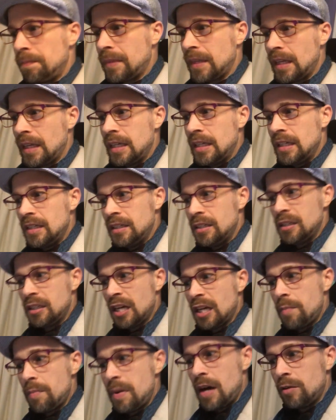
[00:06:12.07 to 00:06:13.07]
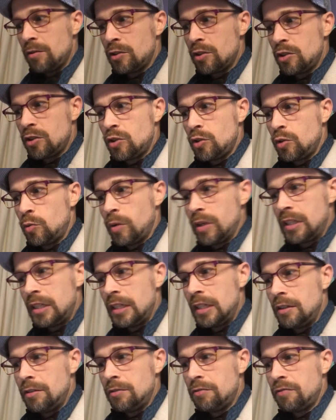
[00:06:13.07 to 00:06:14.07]
is about
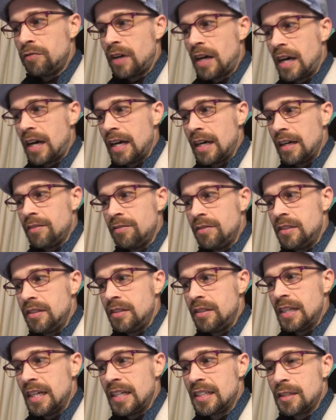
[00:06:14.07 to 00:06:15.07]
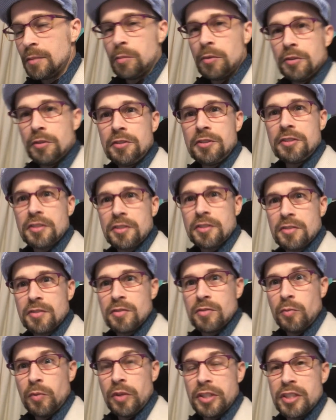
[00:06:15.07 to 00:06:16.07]
25 decibels,
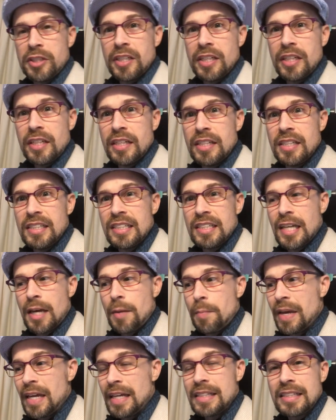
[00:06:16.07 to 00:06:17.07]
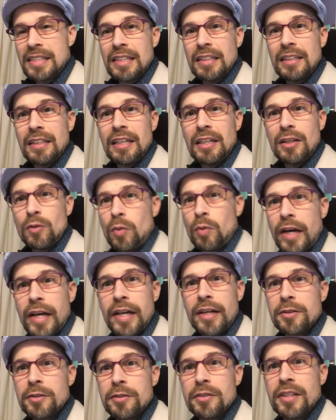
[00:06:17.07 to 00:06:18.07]
which is amazingly
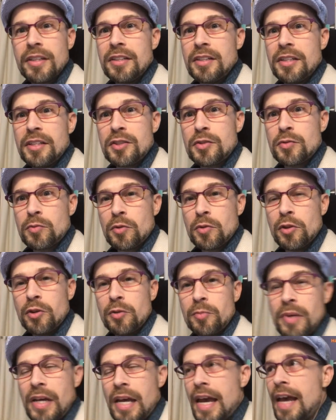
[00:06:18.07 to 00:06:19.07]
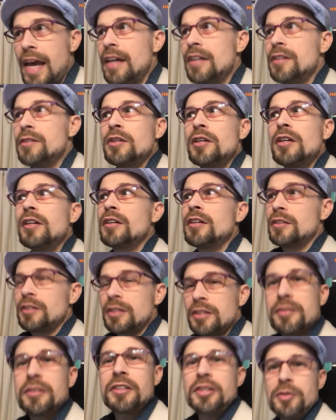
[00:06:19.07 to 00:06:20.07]
quieter than this room, and
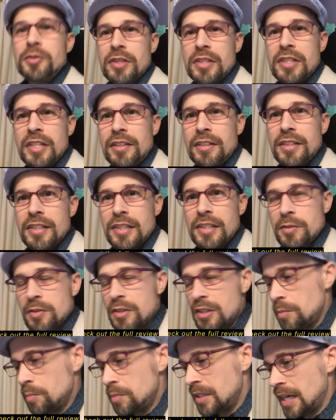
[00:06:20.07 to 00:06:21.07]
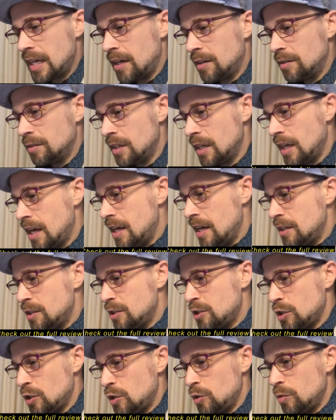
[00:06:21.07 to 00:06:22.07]
clearly you could tell that there was some sound.
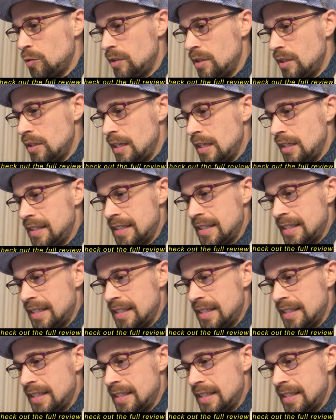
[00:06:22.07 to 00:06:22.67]
So it's